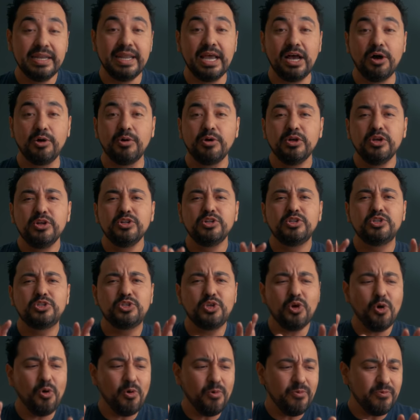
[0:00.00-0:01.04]
Now,
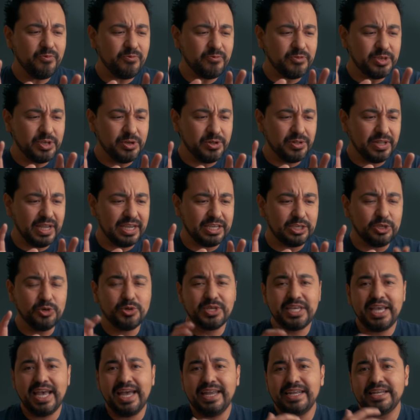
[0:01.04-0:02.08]
don't feel like you
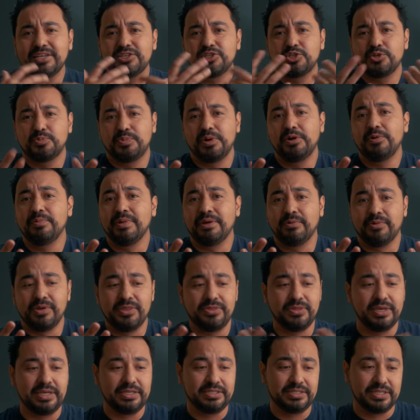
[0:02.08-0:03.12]
can't experiment
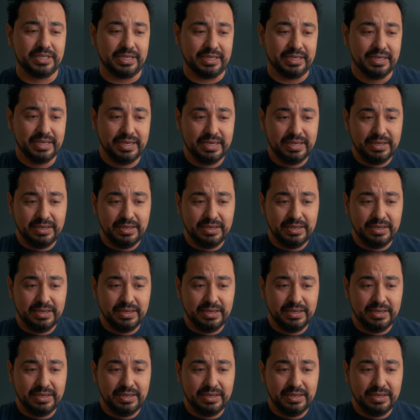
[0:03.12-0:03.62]
with things. Like,